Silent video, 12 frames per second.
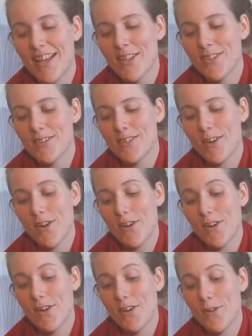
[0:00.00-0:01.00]

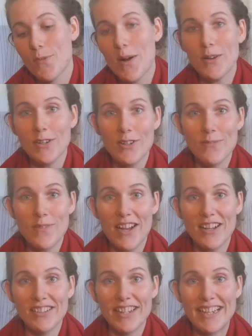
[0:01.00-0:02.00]
So welcome,
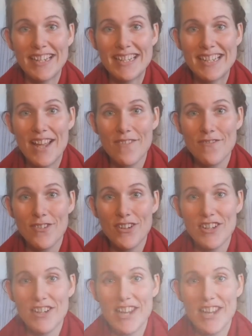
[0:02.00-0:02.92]
I'll get into that for you